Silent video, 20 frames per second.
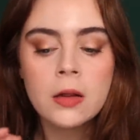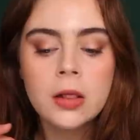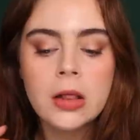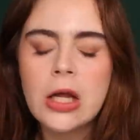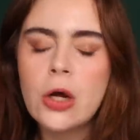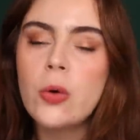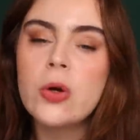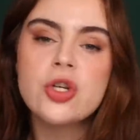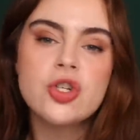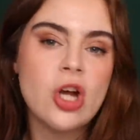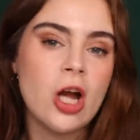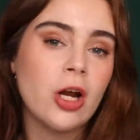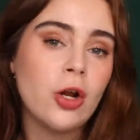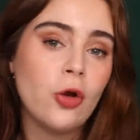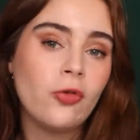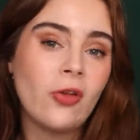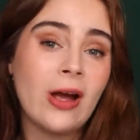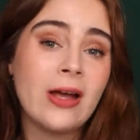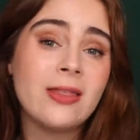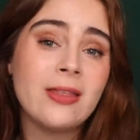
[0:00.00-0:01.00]
Liquid
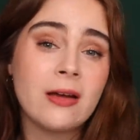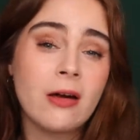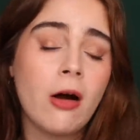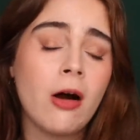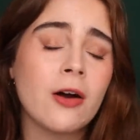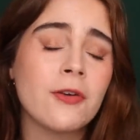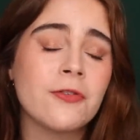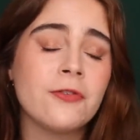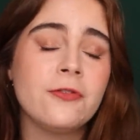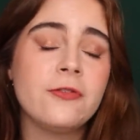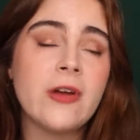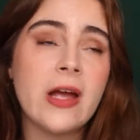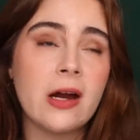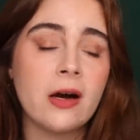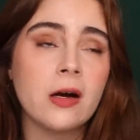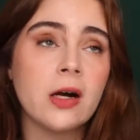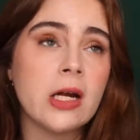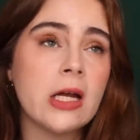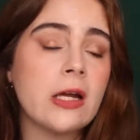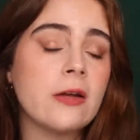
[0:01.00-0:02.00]
shadows, I think, are
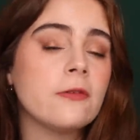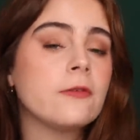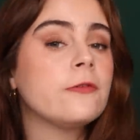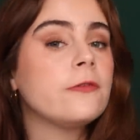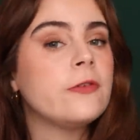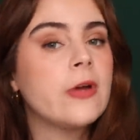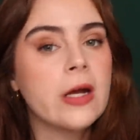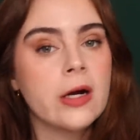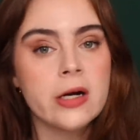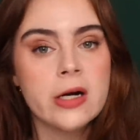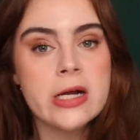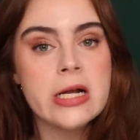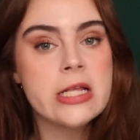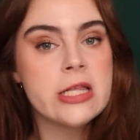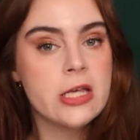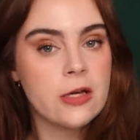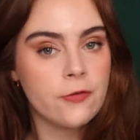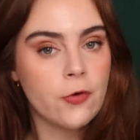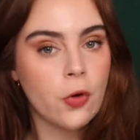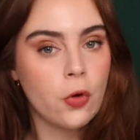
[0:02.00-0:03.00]
very, very
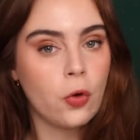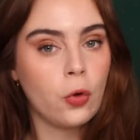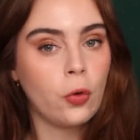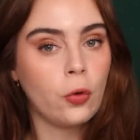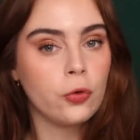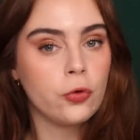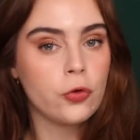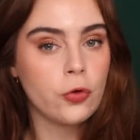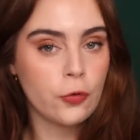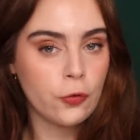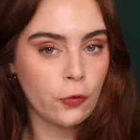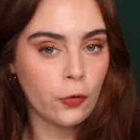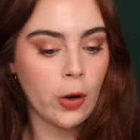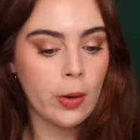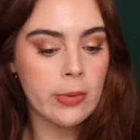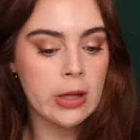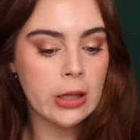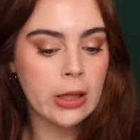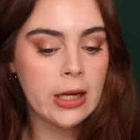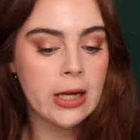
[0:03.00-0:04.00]
difficult to
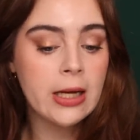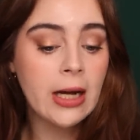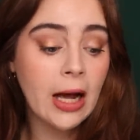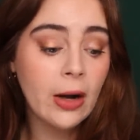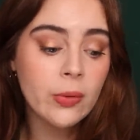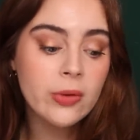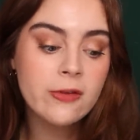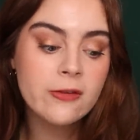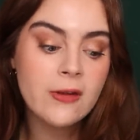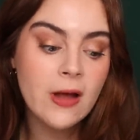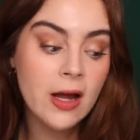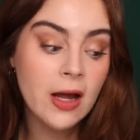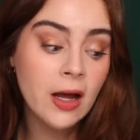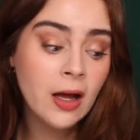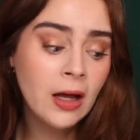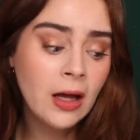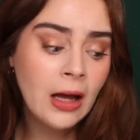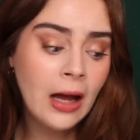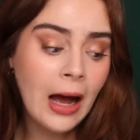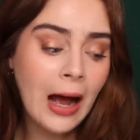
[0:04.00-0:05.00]
formulate. I would
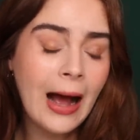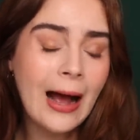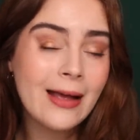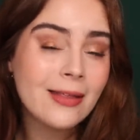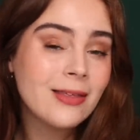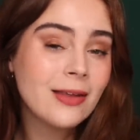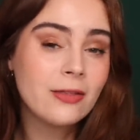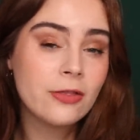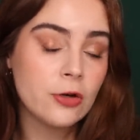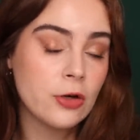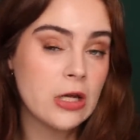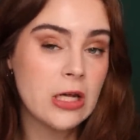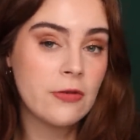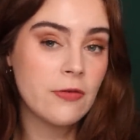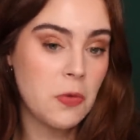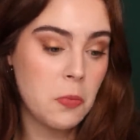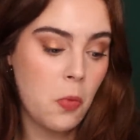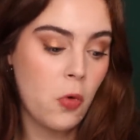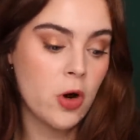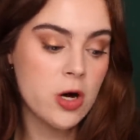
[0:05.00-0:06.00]
say I think they're
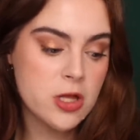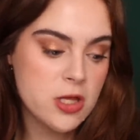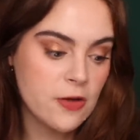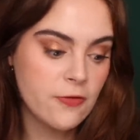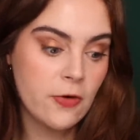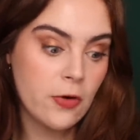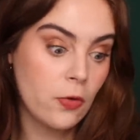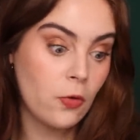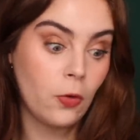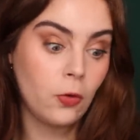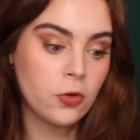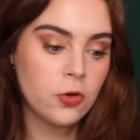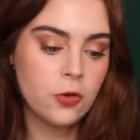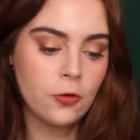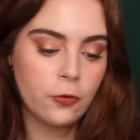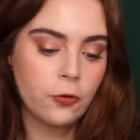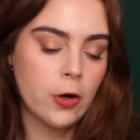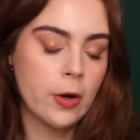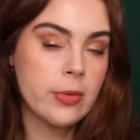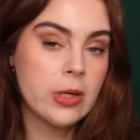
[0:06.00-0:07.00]
even more difficult
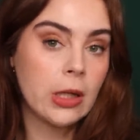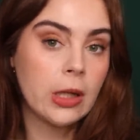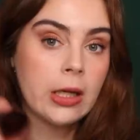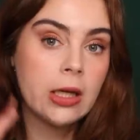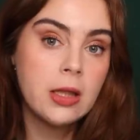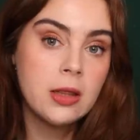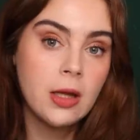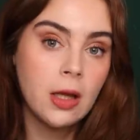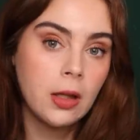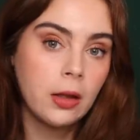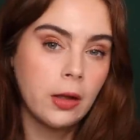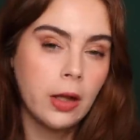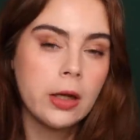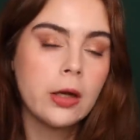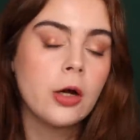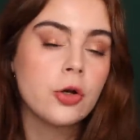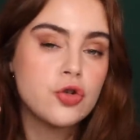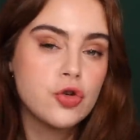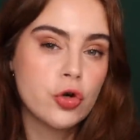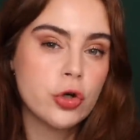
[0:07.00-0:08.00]
to formulate than
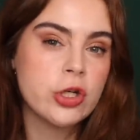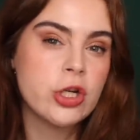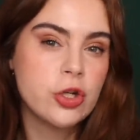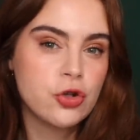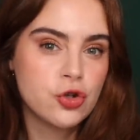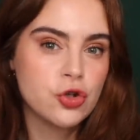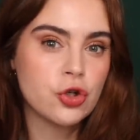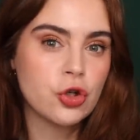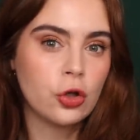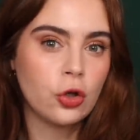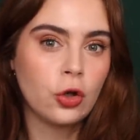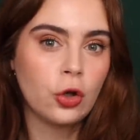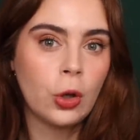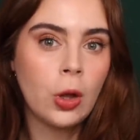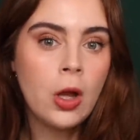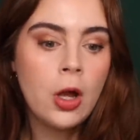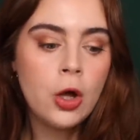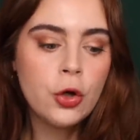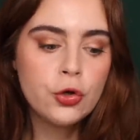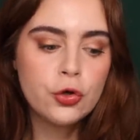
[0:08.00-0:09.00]
like a
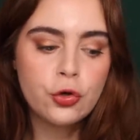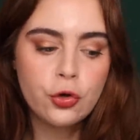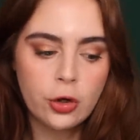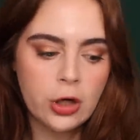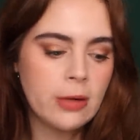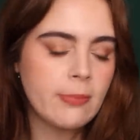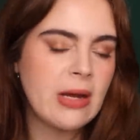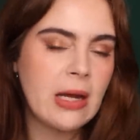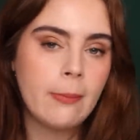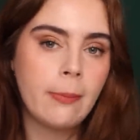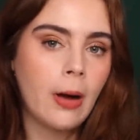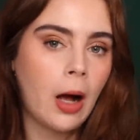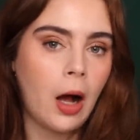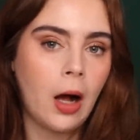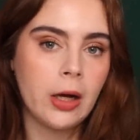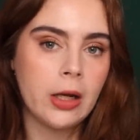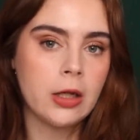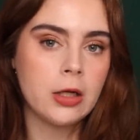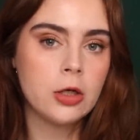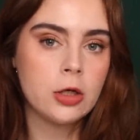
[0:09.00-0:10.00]
traditional creamy
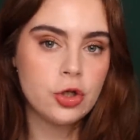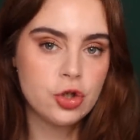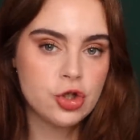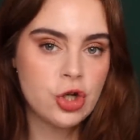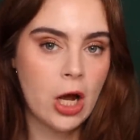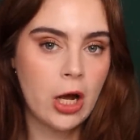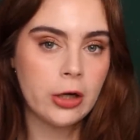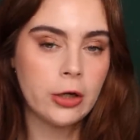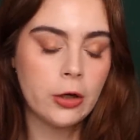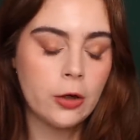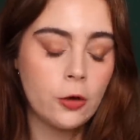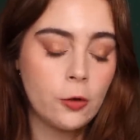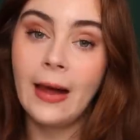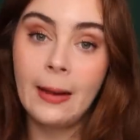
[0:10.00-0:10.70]
potted shadow.